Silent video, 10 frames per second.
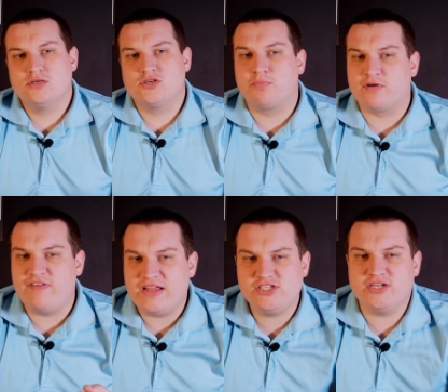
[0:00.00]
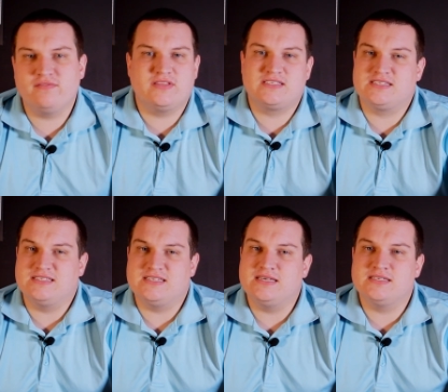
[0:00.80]
So prevention of this
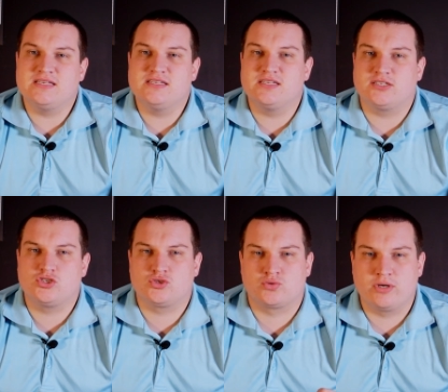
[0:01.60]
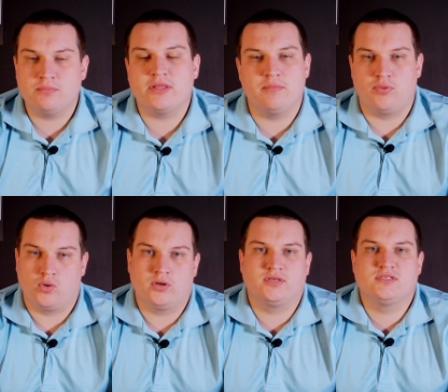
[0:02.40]
disease is extremely
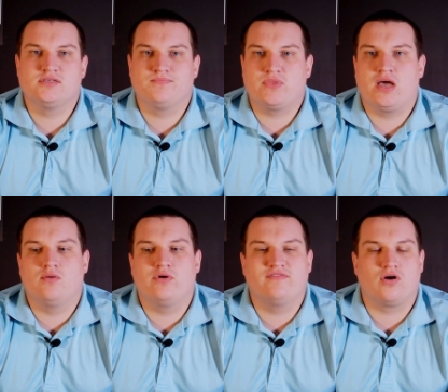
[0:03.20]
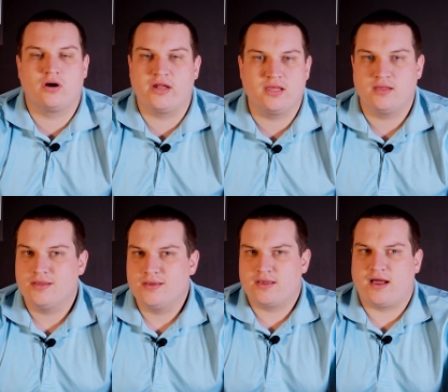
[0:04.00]
important. We've already
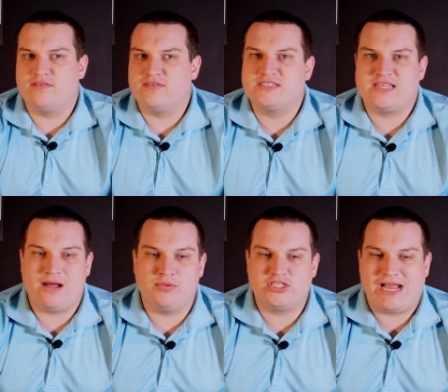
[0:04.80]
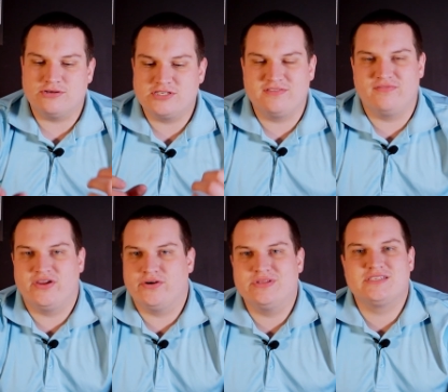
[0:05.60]
kind of established how
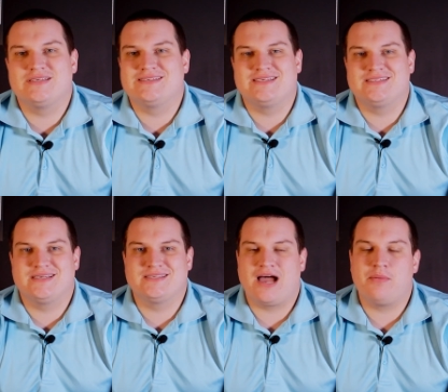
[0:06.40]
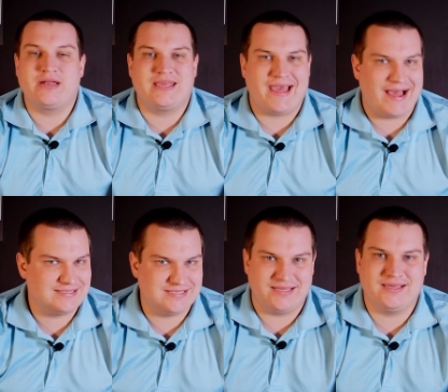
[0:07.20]
severe this disease is, how many
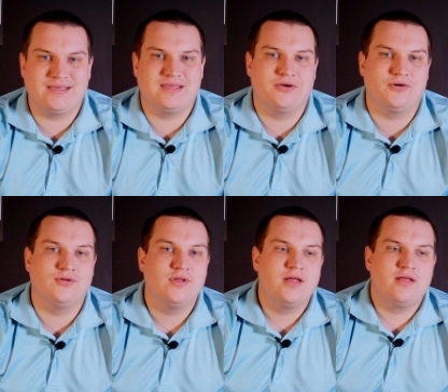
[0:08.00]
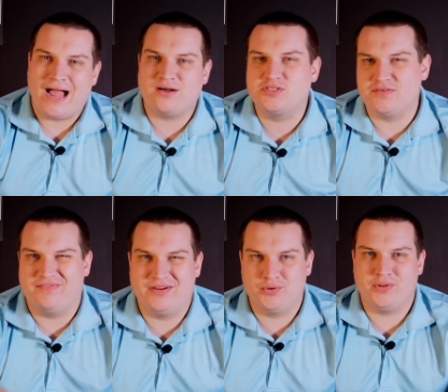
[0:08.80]
cats it can kill, how
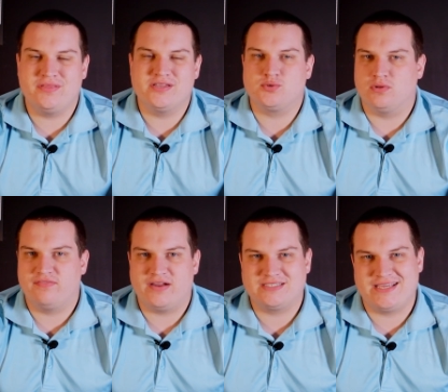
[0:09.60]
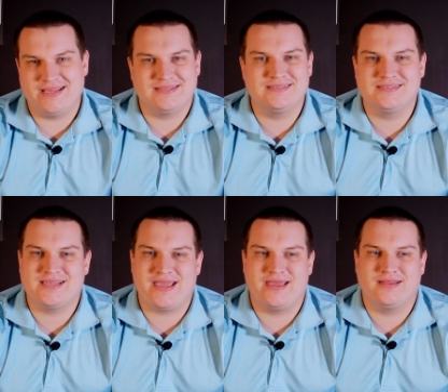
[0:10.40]
severely this will affect
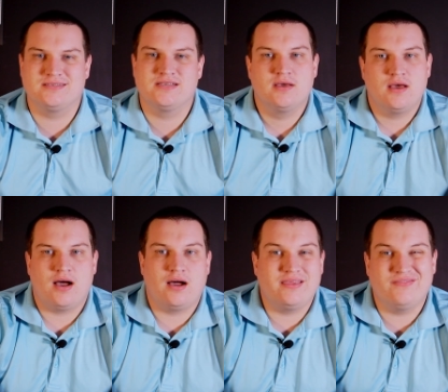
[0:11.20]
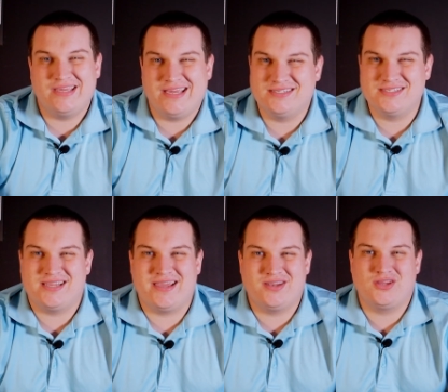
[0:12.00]
kittens, and even
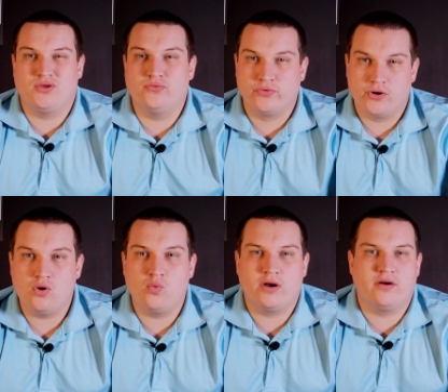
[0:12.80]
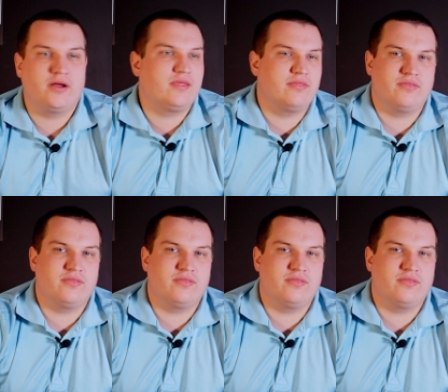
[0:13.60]
kittens in utero, where